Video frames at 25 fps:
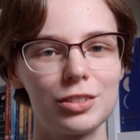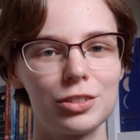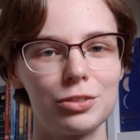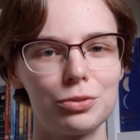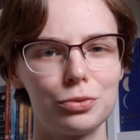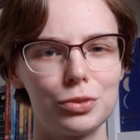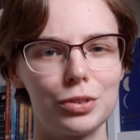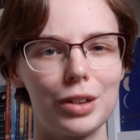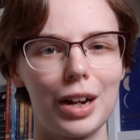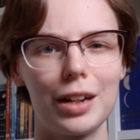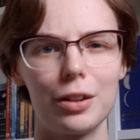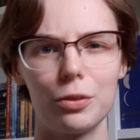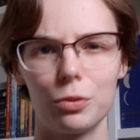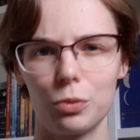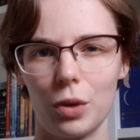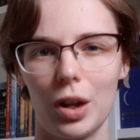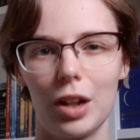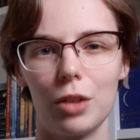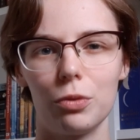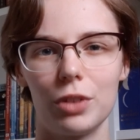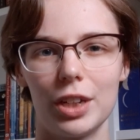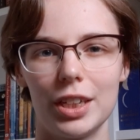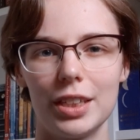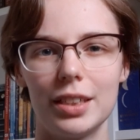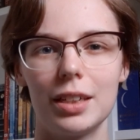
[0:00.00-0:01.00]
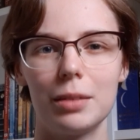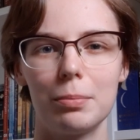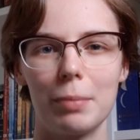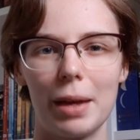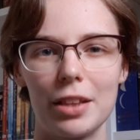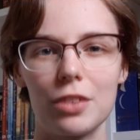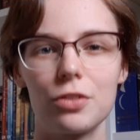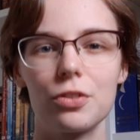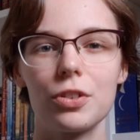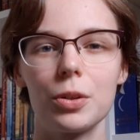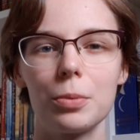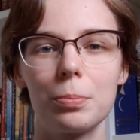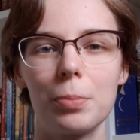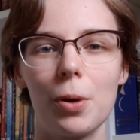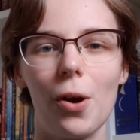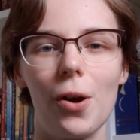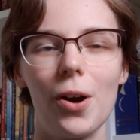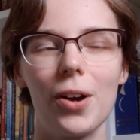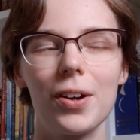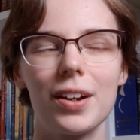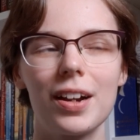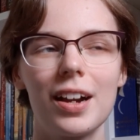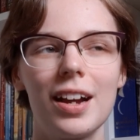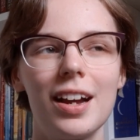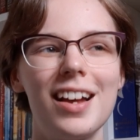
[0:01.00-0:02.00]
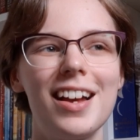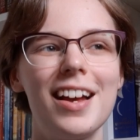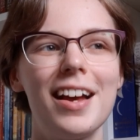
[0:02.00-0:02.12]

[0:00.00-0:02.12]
while reading Mansfield Park,